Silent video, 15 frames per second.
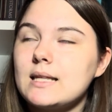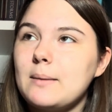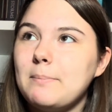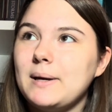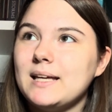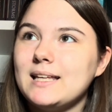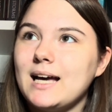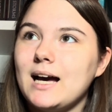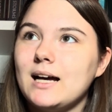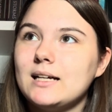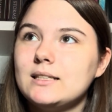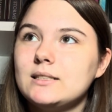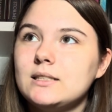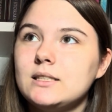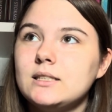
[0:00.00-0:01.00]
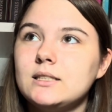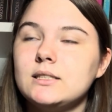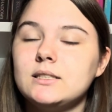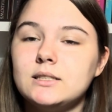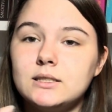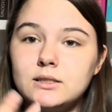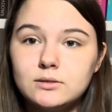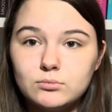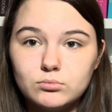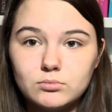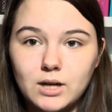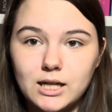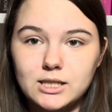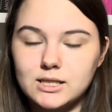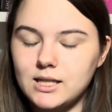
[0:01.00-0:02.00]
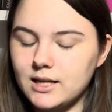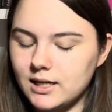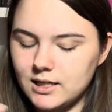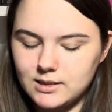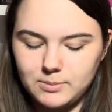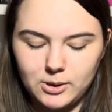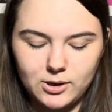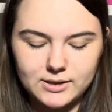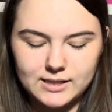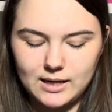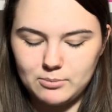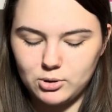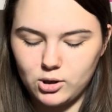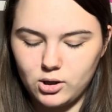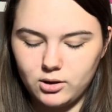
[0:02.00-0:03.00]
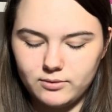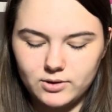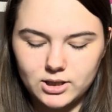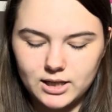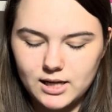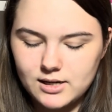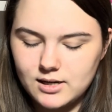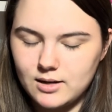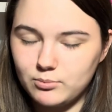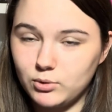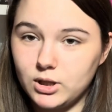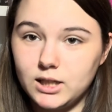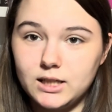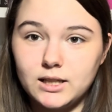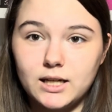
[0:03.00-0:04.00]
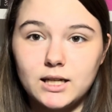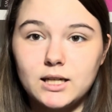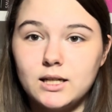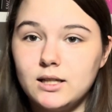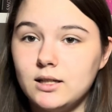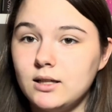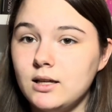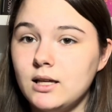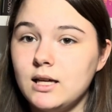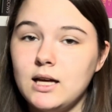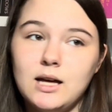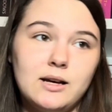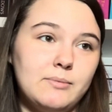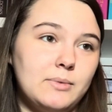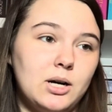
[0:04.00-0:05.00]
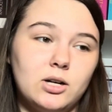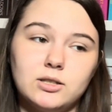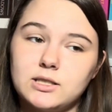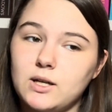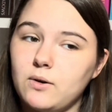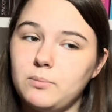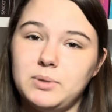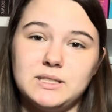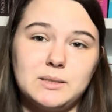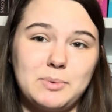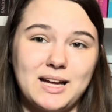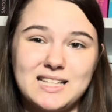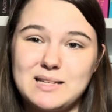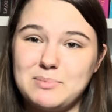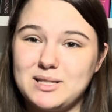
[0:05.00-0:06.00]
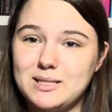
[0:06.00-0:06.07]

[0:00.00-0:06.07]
But yeah, I just, like, experienced that book all over again. I'm really, like, my heart is going pizza-pats.